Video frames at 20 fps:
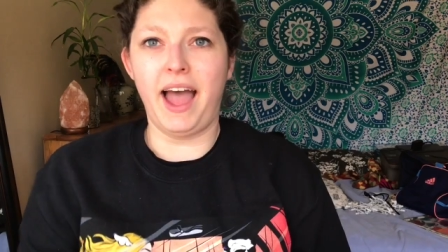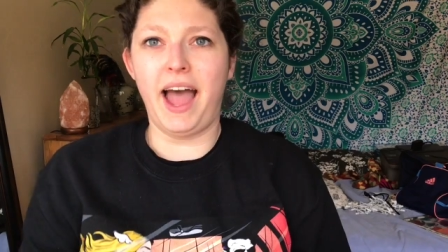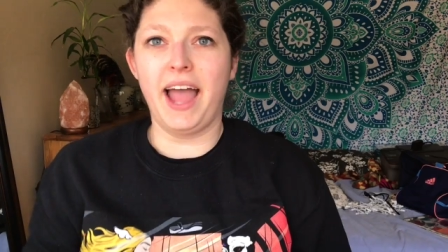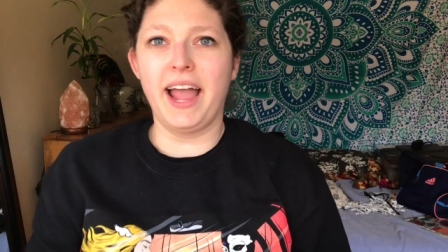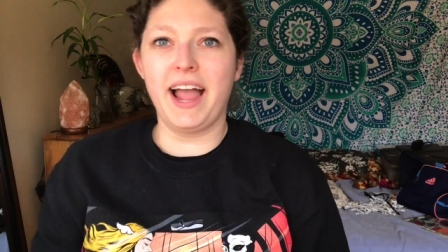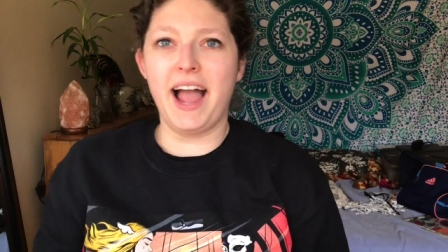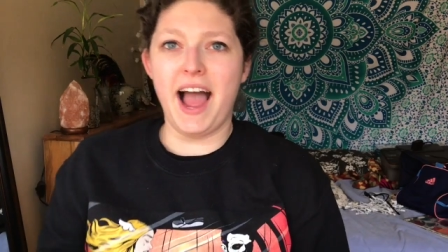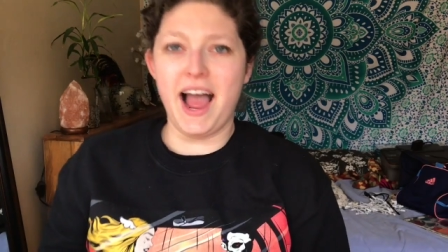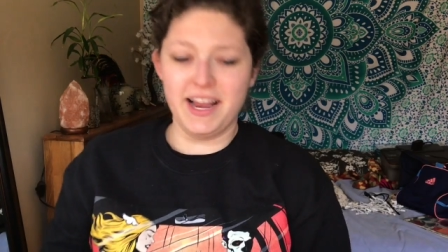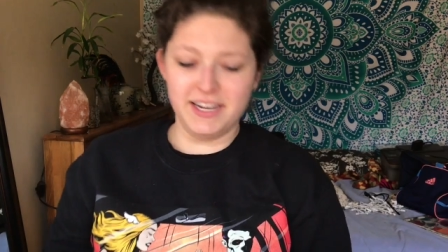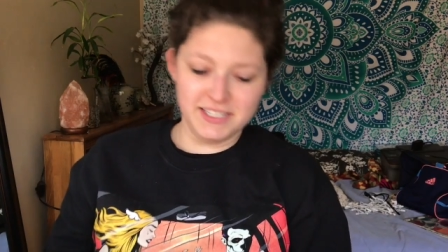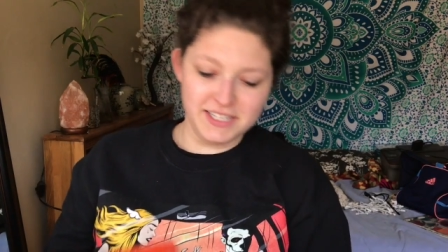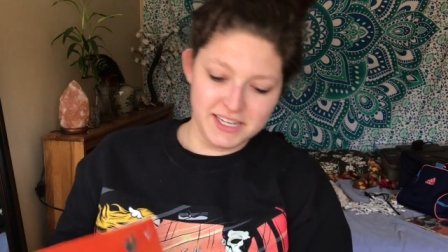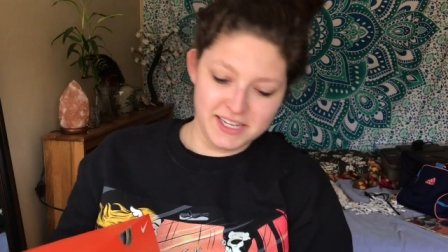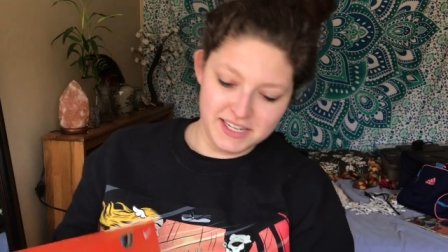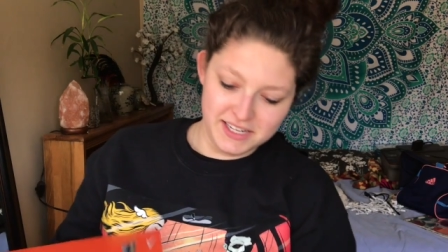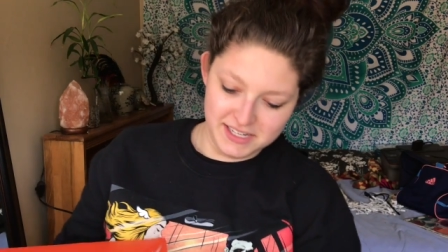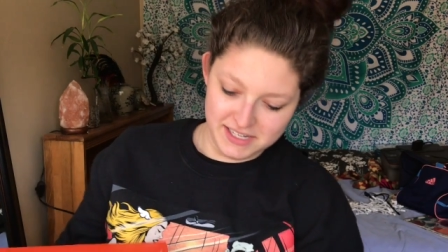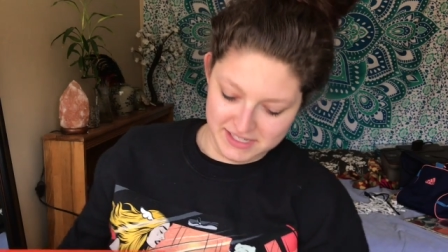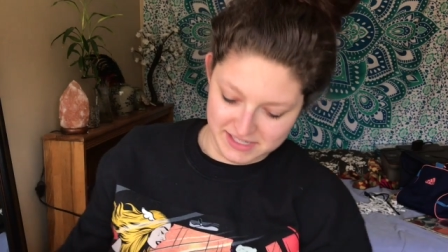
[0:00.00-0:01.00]
I got
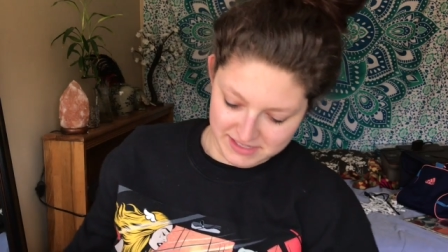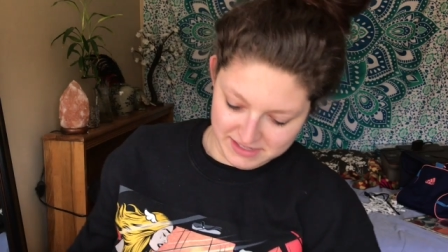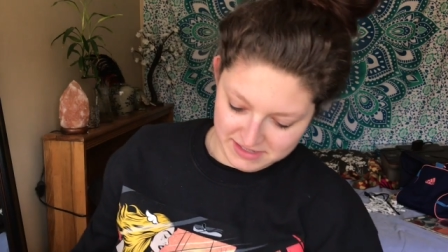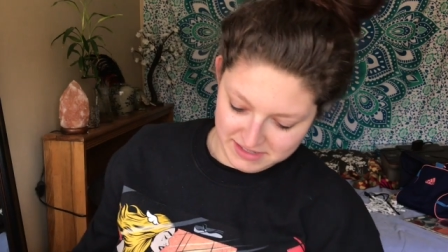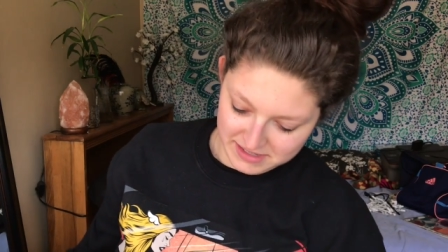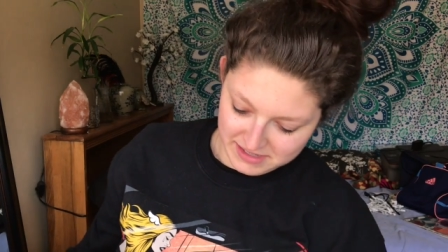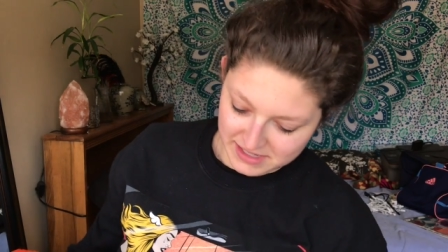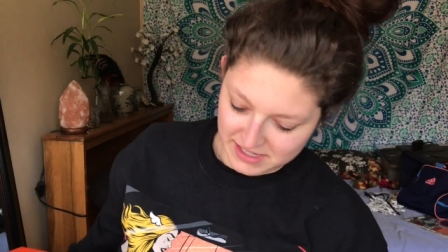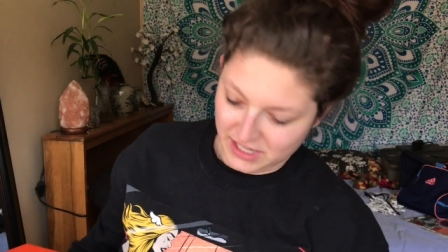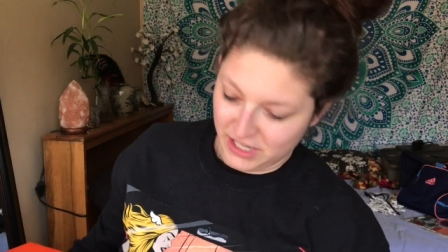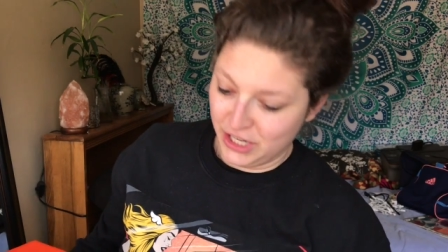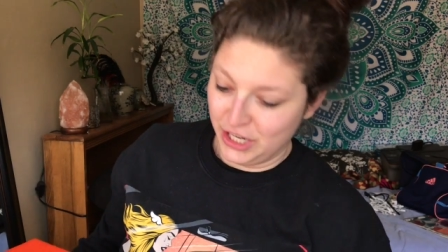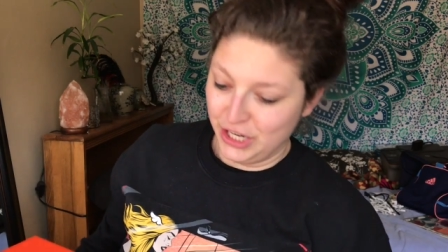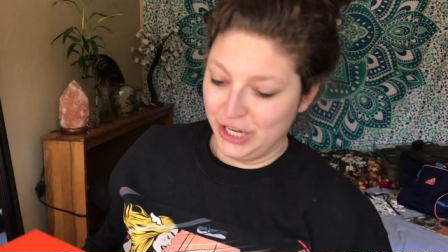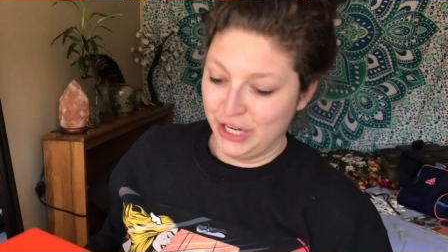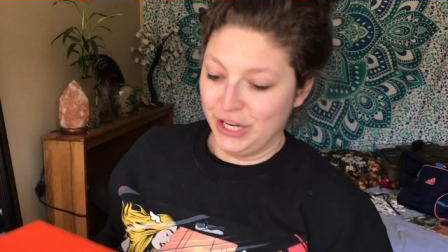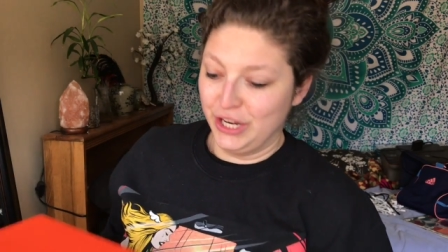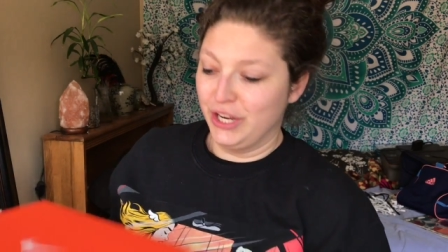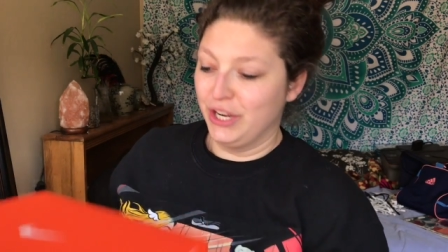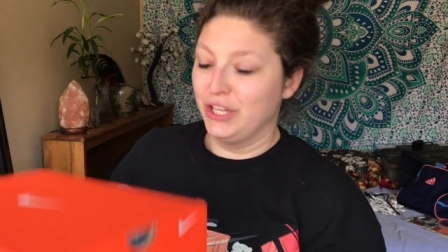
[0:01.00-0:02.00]

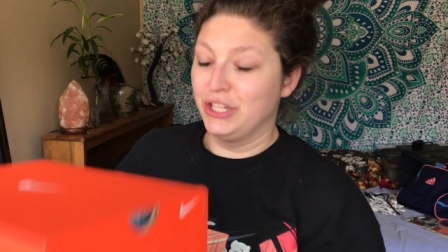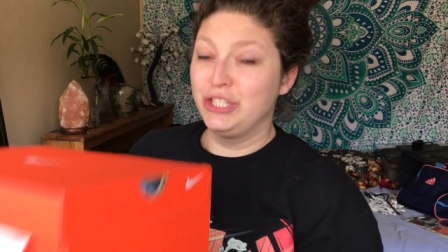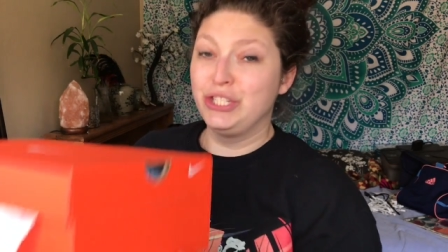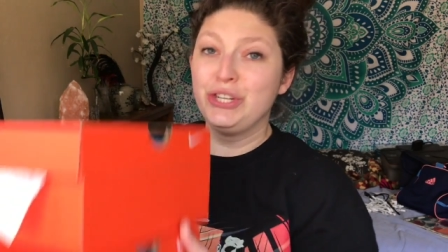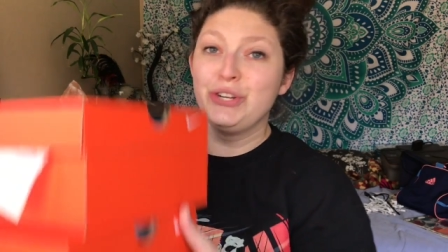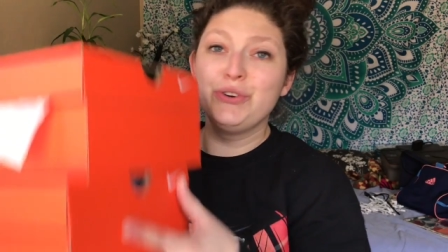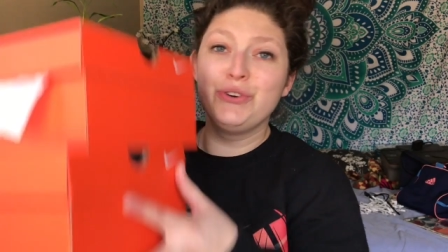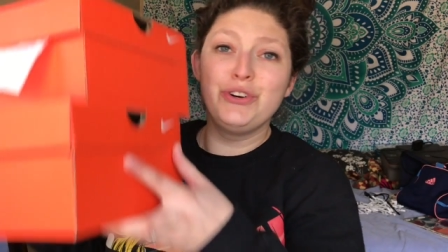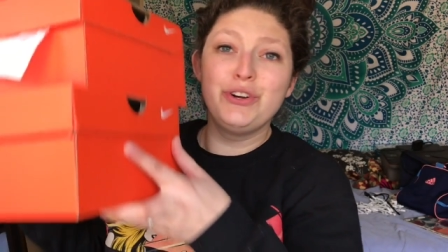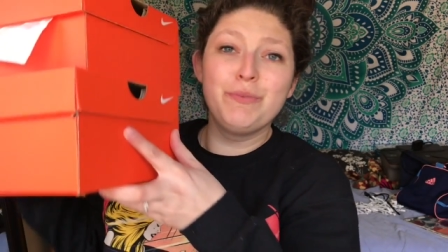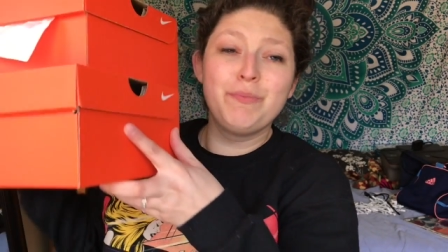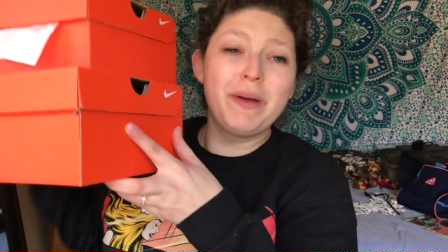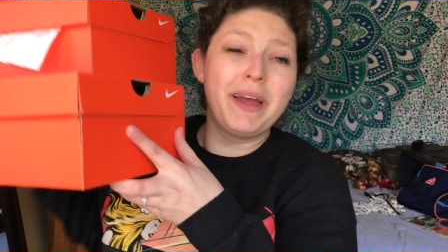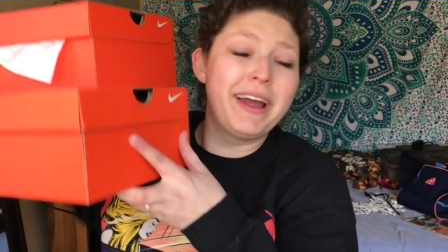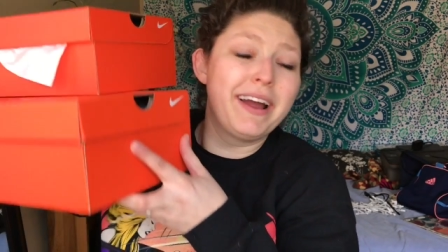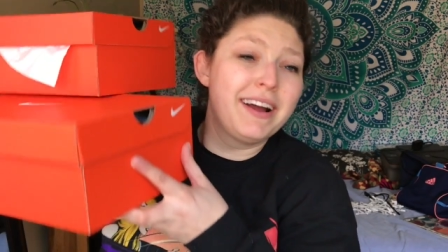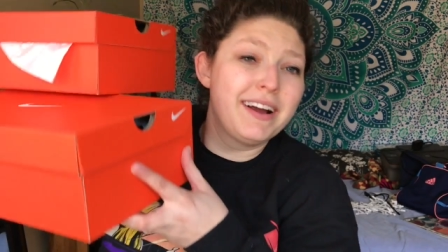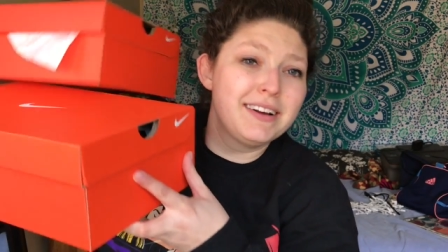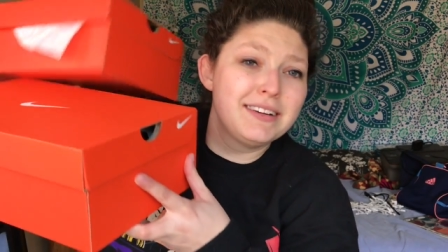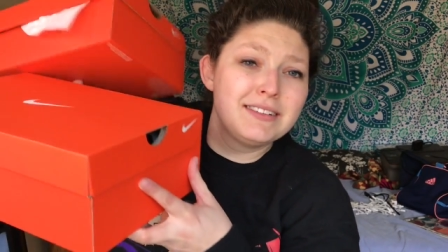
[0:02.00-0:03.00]
two new
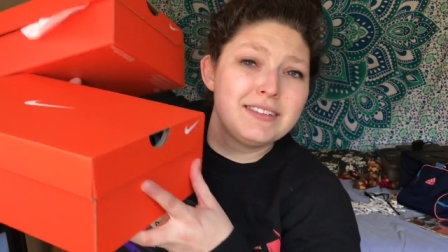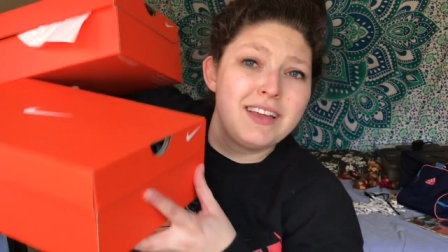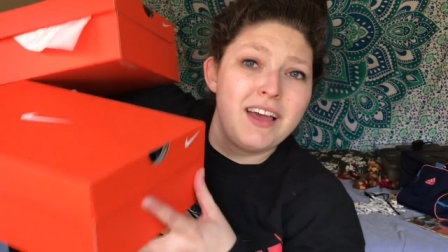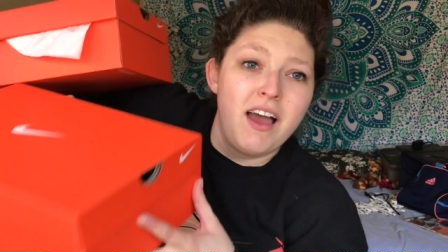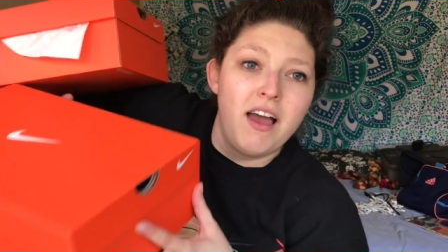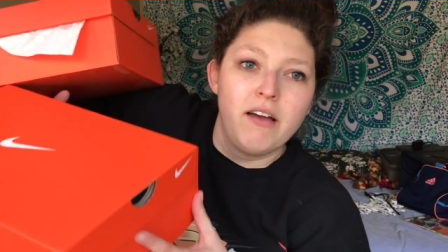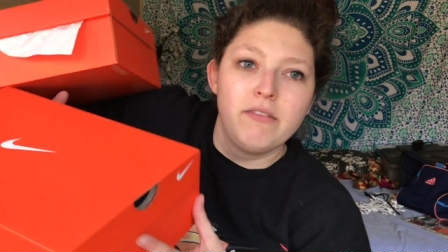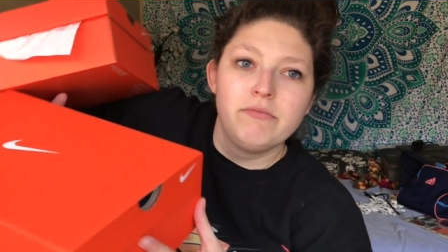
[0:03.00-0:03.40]
pairs.